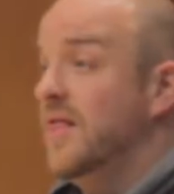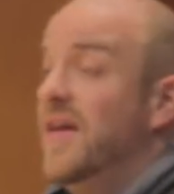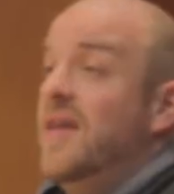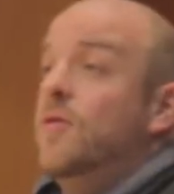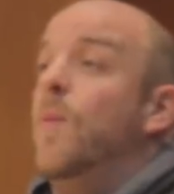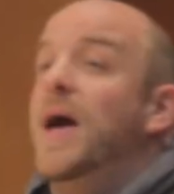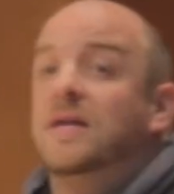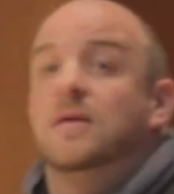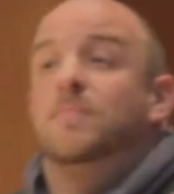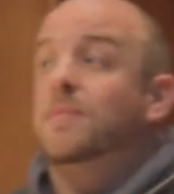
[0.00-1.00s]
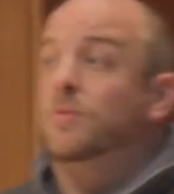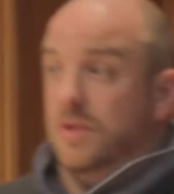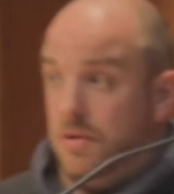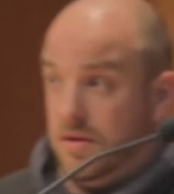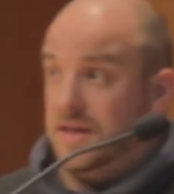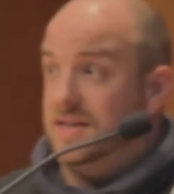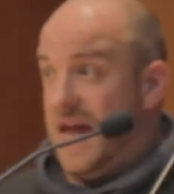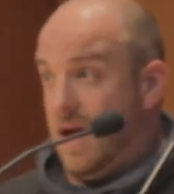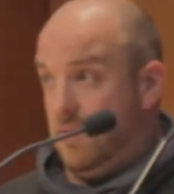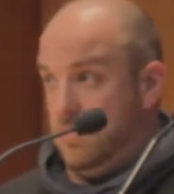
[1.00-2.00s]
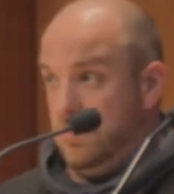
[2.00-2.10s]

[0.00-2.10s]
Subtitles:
They're the ways that people do things now.